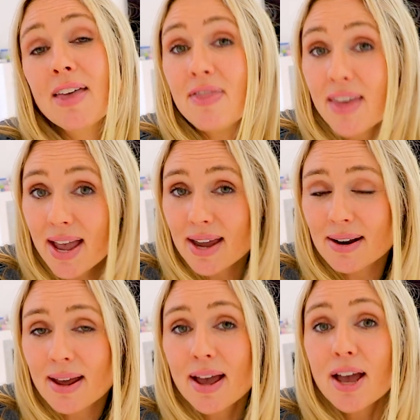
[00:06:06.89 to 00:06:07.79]
And
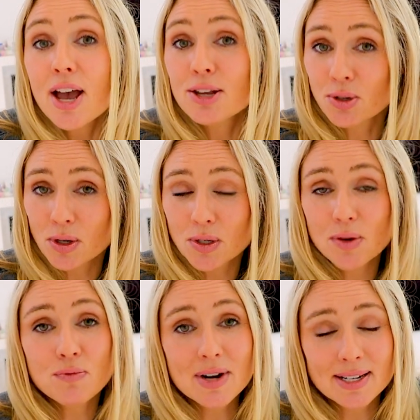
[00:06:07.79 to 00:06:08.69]
then, as soon as
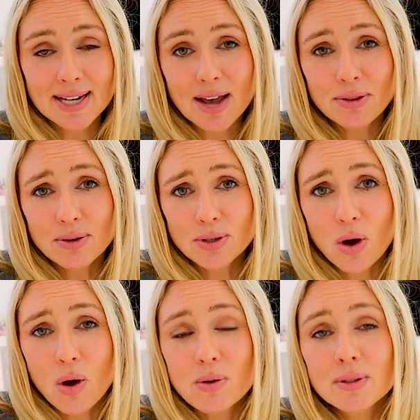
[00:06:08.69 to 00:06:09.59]
you've written down those
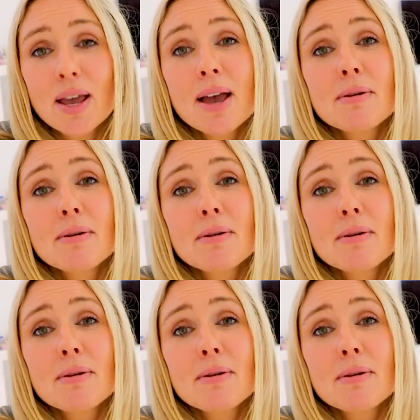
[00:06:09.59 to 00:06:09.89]
goals,